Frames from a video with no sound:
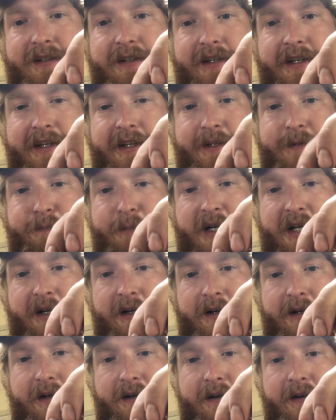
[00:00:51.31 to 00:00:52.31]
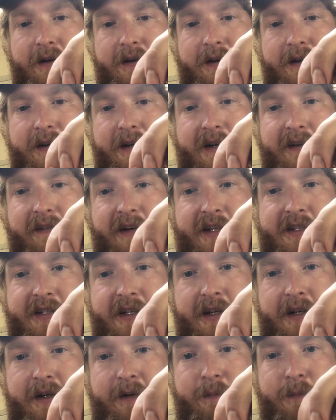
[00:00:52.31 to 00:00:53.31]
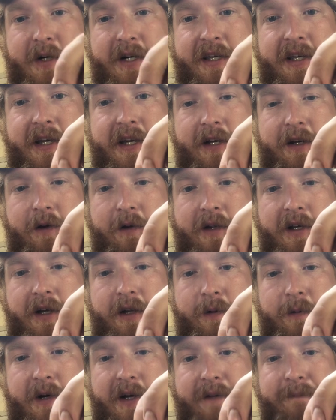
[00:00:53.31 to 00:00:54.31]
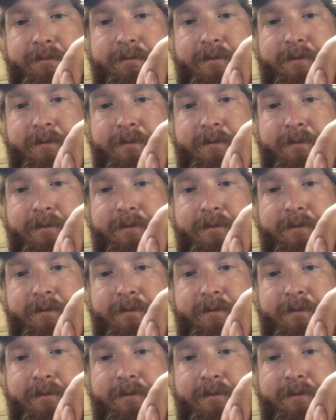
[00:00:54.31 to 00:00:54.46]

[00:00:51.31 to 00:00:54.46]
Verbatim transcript: it gets bigger, clicks in, but it can't go the other way.